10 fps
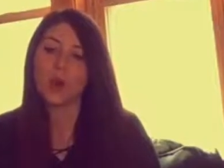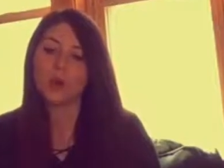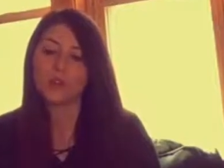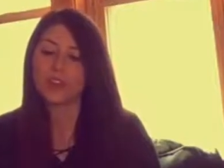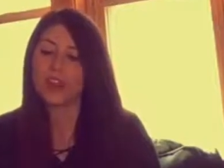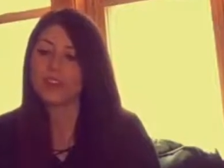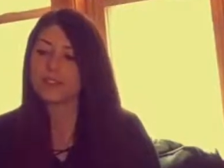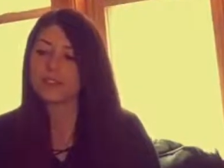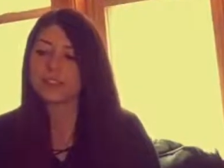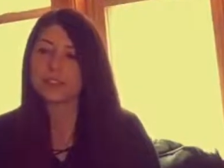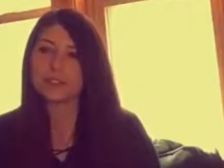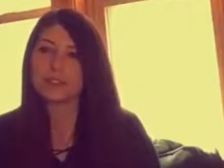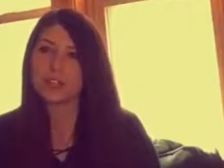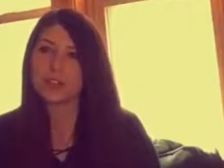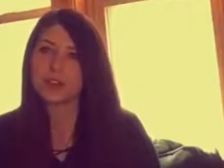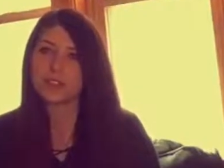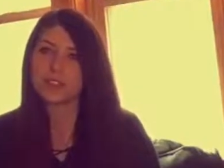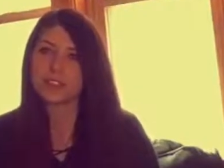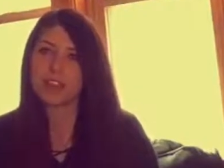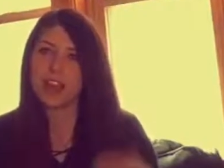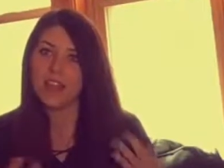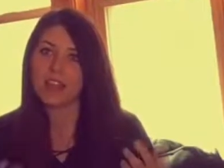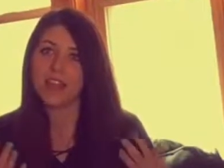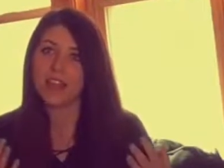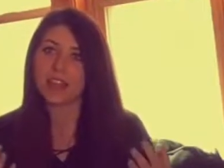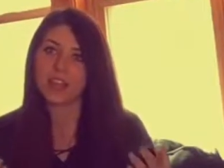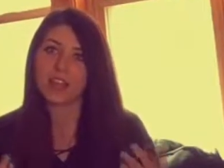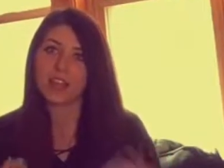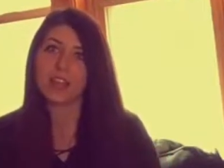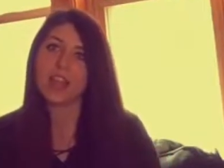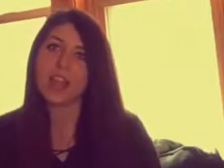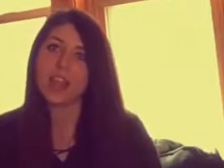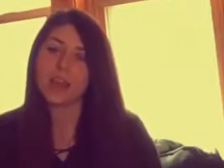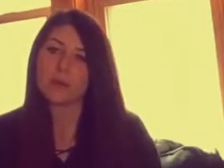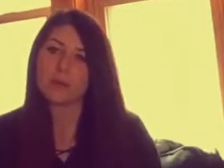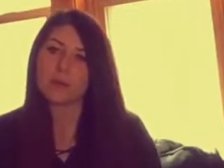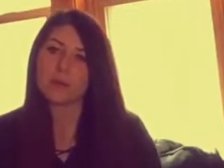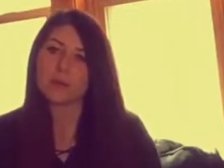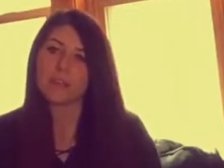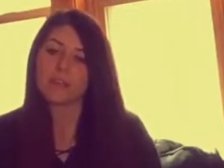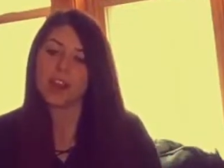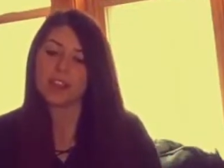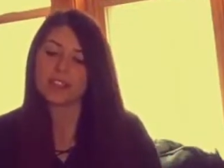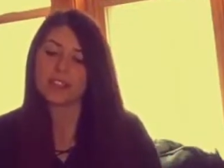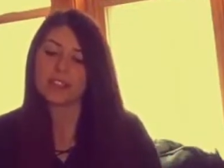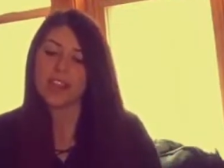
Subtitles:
over every single video for this online learning that we've been doing for art.